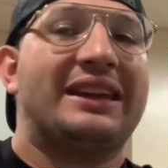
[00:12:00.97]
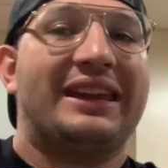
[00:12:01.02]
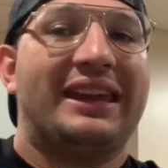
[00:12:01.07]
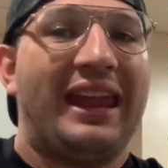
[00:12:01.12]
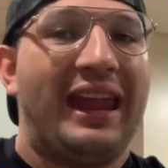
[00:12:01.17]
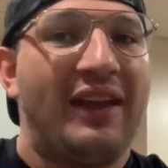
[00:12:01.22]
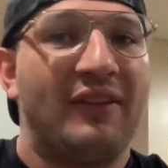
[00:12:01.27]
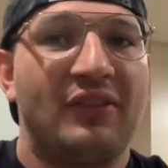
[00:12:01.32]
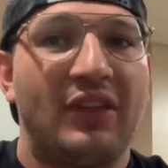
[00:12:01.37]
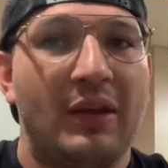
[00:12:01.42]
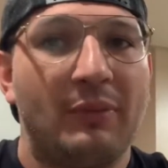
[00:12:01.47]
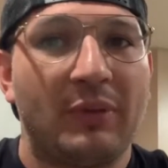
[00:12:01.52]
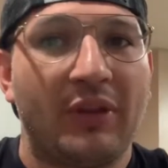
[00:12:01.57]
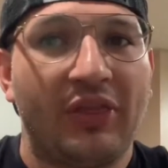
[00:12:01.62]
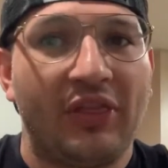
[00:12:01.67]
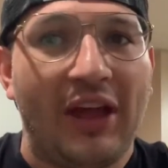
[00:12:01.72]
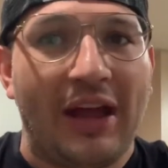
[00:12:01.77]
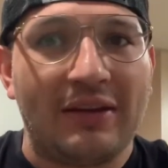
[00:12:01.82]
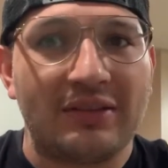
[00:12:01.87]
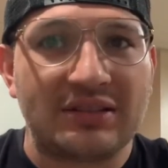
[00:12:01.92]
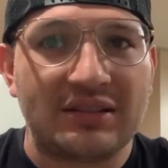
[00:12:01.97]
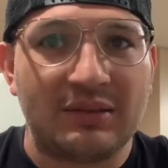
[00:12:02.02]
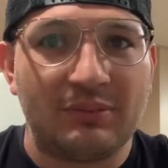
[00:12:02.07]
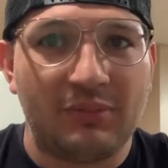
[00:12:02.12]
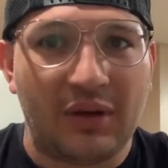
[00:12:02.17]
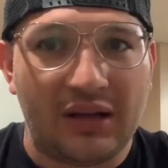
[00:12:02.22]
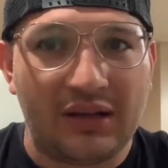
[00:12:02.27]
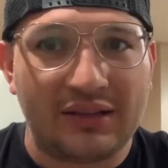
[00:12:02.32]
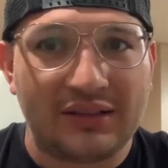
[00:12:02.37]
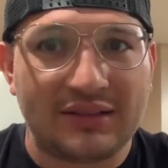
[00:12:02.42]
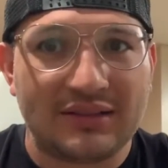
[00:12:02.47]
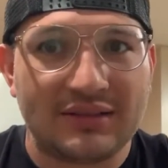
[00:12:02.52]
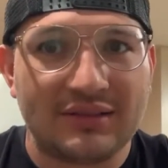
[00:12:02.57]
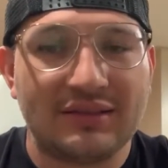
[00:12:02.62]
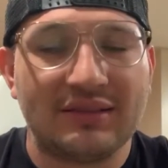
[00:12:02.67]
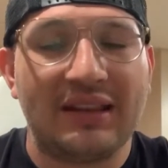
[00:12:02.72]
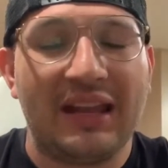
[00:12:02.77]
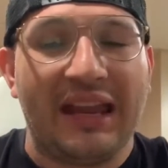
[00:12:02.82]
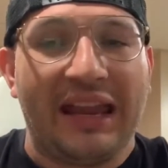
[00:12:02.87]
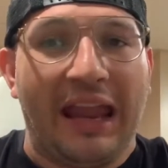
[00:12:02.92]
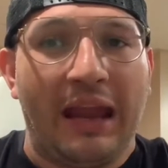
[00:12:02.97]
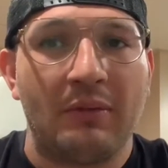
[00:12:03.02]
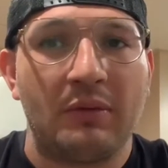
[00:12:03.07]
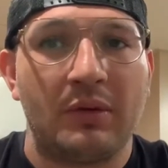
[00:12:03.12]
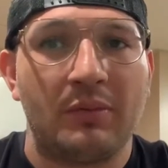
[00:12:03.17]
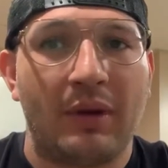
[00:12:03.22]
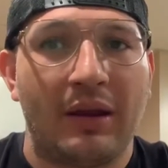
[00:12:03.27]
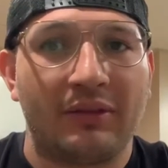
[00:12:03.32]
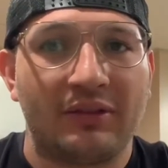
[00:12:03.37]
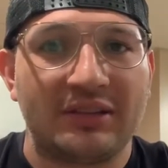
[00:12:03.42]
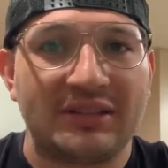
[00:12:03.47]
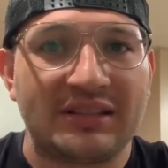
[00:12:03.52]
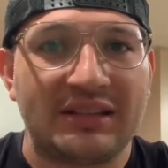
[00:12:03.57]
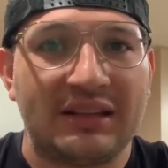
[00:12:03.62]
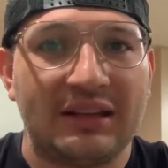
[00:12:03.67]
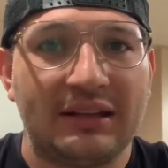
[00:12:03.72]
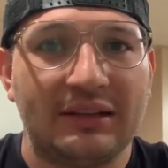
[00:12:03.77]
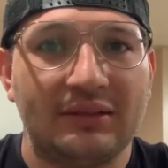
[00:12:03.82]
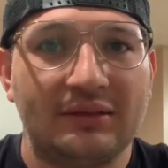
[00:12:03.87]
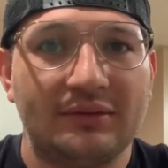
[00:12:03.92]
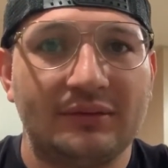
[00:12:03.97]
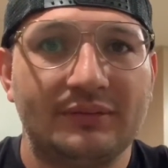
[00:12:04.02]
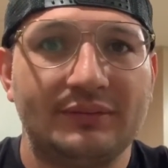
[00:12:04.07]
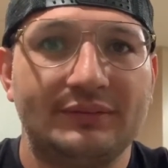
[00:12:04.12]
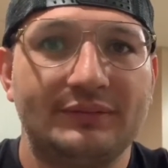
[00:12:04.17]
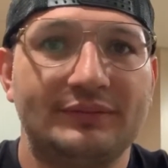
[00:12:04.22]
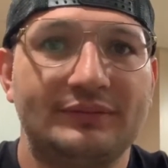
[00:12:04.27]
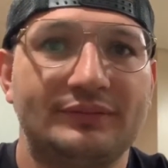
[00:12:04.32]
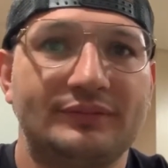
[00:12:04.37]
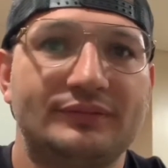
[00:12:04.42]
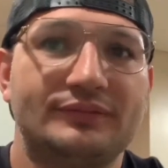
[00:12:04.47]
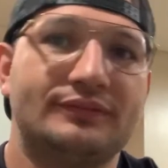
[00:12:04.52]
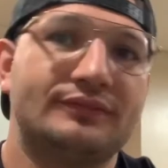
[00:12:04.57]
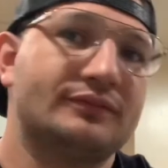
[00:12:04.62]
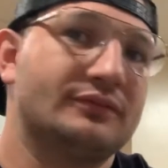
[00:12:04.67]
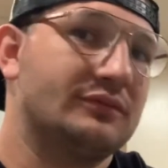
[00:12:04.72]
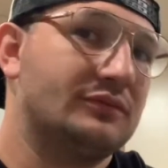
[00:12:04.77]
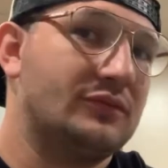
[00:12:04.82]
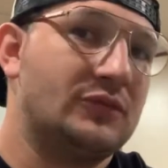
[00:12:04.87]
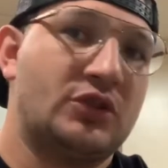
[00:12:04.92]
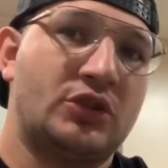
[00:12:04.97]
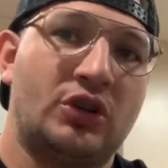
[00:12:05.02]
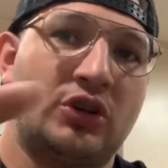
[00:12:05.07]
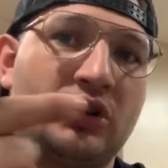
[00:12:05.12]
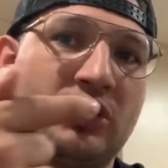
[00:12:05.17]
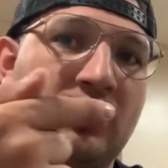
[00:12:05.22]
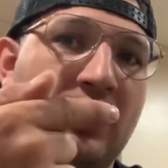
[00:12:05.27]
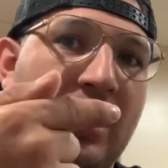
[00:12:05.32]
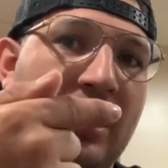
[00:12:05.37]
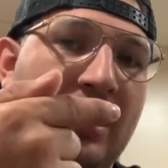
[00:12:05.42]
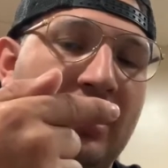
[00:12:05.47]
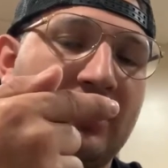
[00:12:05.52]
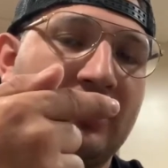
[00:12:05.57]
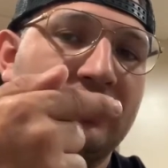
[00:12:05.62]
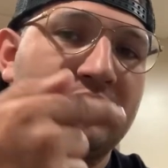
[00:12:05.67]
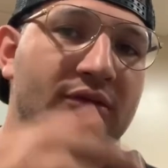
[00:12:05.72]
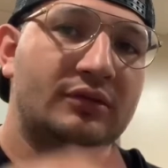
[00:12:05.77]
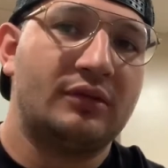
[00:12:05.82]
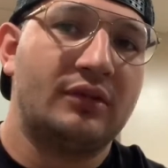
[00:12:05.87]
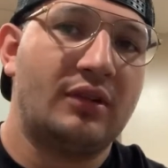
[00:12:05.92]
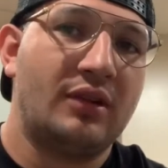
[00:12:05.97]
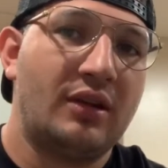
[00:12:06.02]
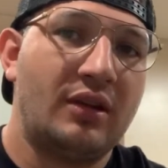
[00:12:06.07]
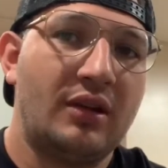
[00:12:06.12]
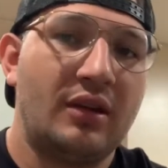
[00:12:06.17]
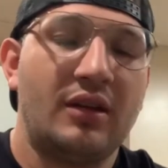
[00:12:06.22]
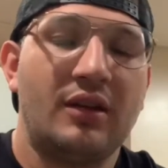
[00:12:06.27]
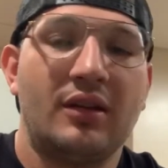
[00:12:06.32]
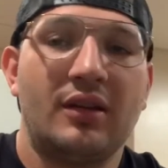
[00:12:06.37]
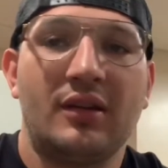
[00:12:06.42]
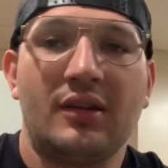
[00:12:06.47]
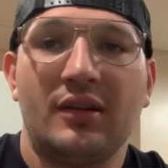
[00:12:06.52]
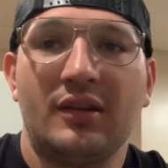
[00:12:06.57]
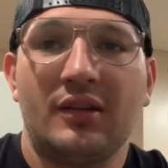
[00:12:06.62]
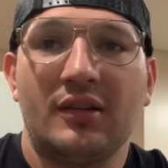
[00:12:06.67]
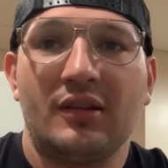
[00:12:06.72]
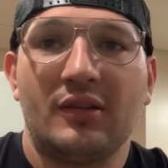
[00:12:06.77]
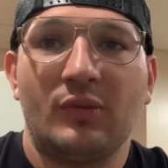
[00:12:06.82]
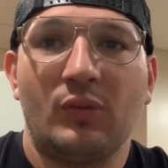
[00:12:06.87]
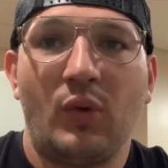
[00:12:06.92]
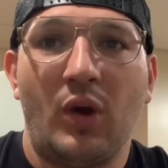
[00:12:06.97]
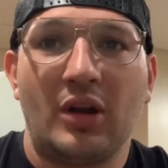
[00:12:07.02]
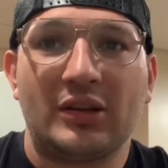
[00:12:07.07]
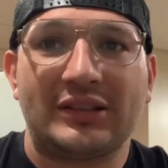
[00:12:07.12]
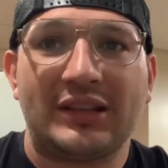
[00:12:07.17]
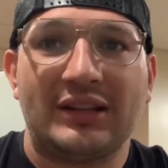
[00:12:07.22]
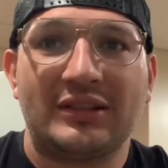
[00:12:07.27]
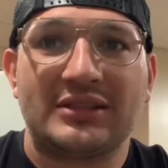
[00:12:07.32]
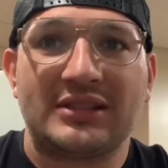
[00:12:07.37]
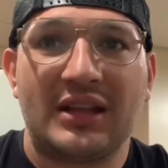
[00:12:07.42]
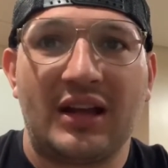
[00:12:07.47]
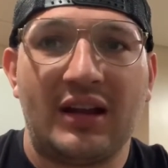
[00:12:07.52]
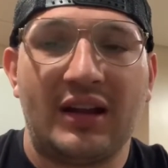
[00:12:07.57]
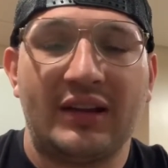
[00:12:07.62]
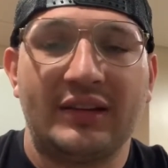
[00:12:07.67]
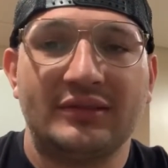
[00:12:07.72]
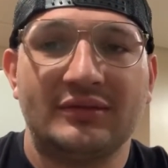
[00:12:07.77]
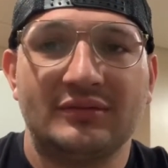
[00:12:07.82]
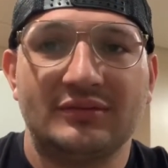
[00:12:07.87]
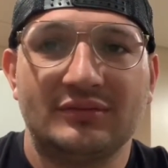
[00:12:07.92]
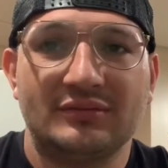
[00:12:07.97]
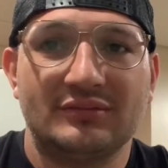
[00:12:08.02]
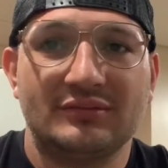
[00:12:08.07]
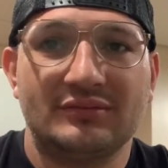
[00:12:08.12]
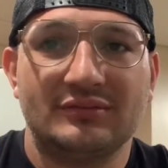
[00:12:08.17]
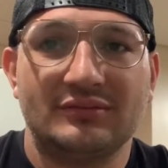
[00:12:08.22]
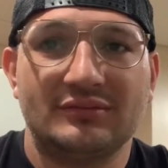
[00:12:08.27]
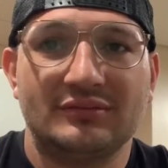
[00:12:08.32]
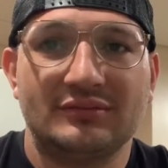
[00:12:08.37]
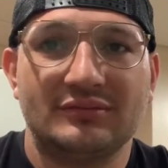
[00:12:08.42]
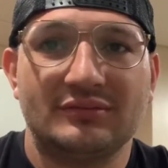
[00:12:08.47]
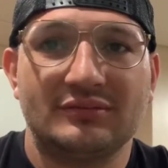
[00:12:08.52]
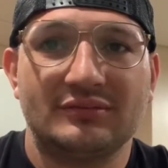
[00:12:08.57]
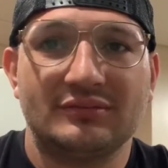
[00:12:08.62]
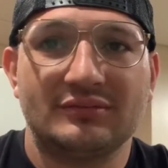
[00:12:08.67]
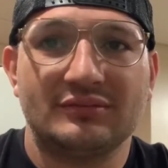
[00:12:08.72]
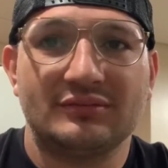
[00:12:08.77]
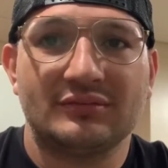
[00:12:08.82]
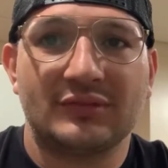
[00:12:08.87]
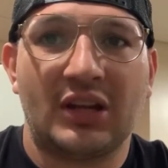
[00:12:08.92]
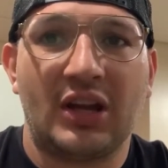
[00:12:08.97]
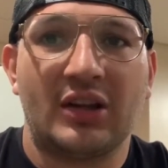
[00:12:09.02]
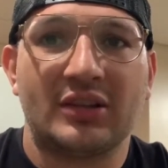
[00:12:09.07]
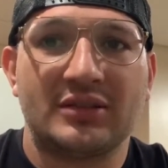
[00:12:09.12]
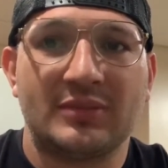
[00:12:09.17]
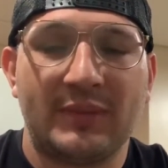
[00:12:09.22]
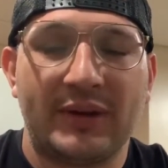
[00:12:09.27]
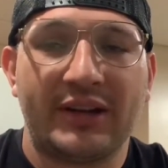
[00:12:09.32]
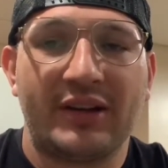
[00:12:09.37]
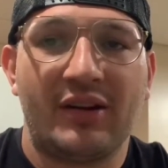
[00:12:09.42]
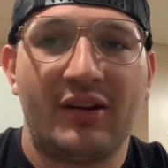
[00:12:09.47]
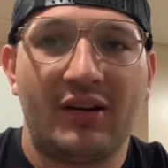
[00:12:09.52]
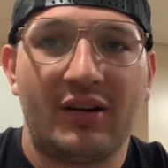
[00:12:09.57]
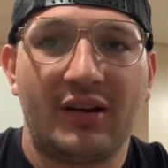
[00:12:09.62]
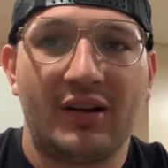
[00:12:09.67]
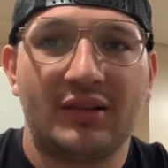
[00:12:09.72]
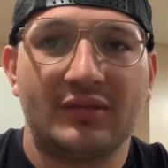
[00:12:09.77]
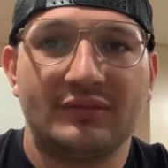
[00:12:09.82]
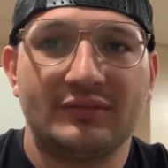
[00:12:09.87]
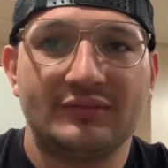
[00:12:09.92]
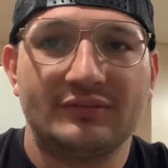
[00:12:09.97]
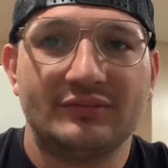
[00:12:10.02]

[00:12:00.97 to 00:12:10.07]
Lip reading: gave them $1,000, they gave me my receipt, turned around, walked outside, got to my car.